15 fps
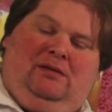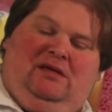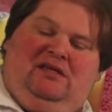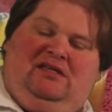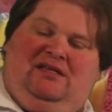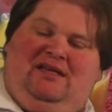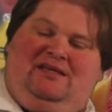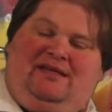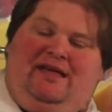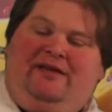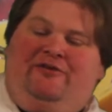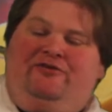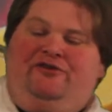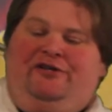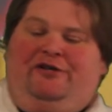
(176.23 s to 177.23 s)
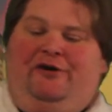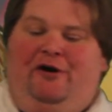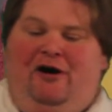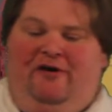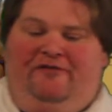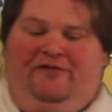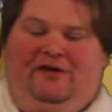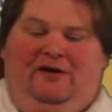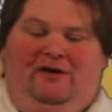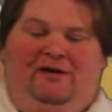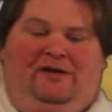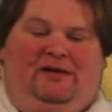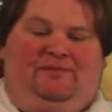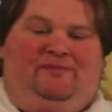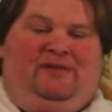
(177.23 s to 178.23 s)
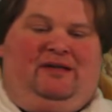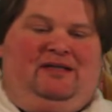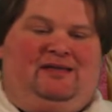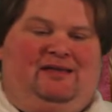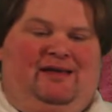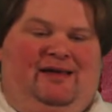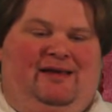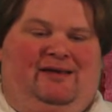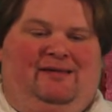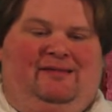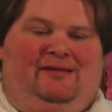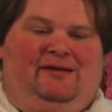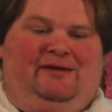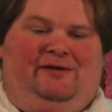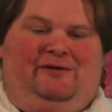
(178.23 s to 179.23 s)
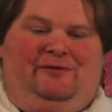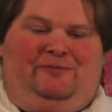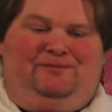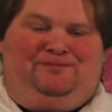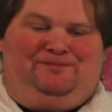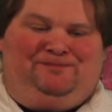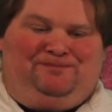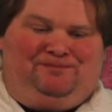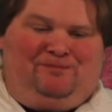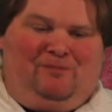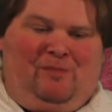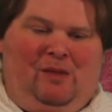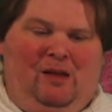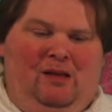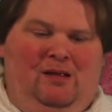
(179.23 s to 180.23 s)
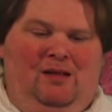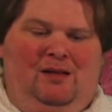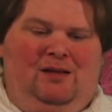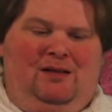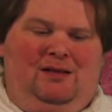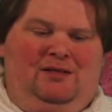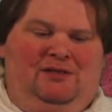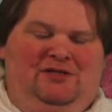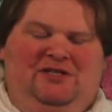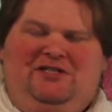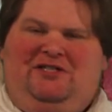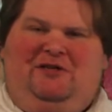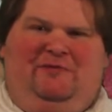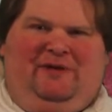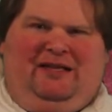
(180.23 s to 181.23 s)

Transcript: It says energy coffee on it, but it's like, you know, just to